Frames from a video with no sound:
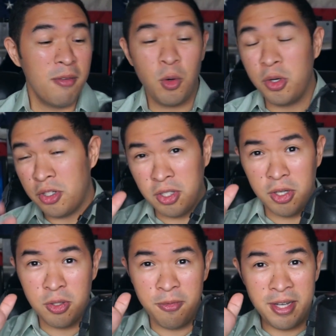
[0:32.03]
Of course, it's
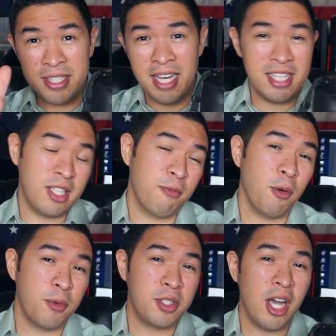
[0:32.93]
also fantastic
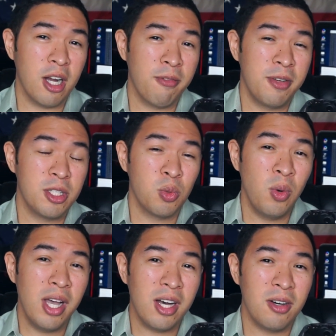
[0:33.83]
for photography as
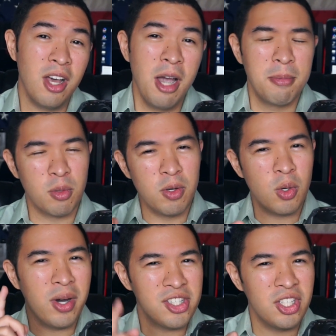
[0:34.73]
well, but the real
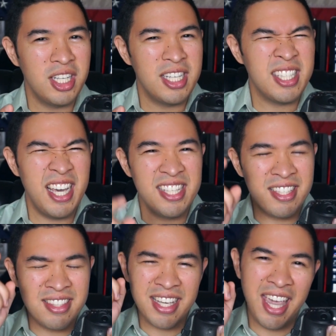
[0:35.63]
question is
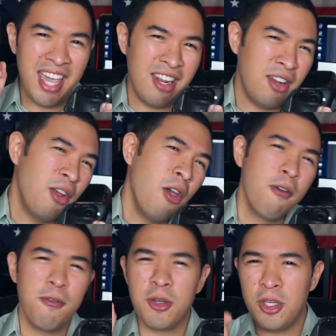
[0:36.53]
this the Canon
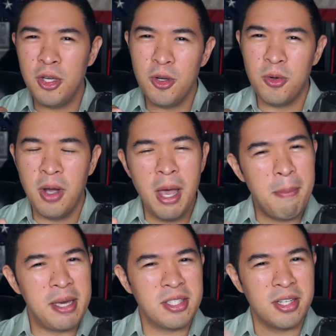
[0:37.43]
for you
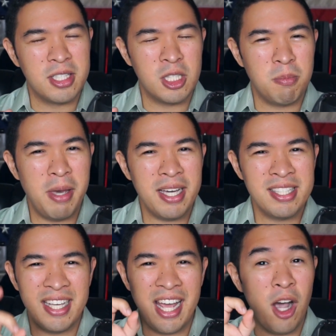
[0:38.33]
based on its
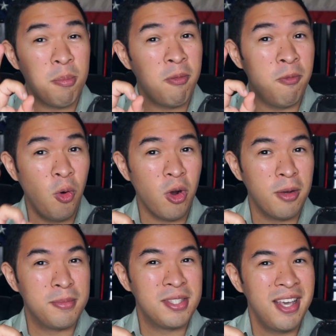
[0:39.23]
specs and how it
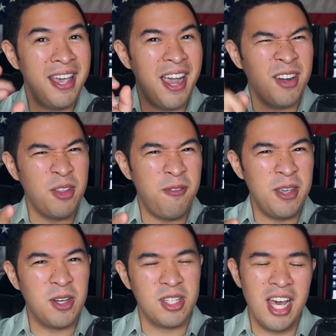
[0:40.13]
performs out in the
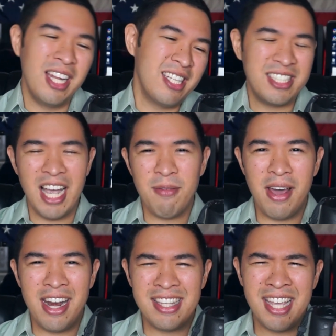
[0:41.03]
field? Let's dive
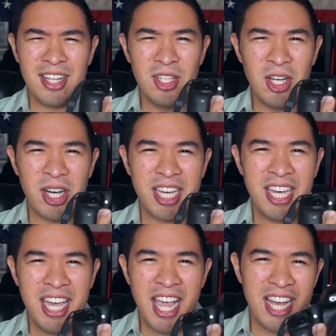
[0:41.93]
right in and take a look
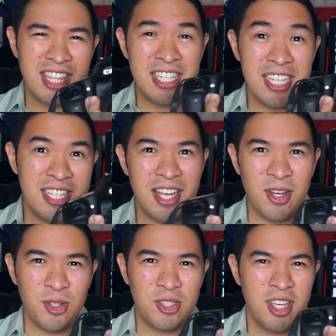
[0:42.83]
at the
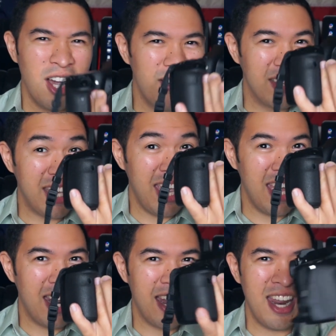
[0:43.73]
details of the
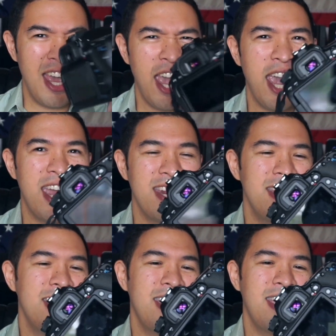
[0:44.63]
Canon
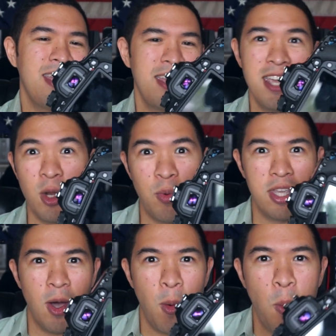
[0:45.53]
80D. Here we
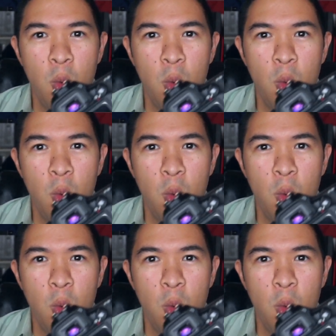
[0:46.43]
go.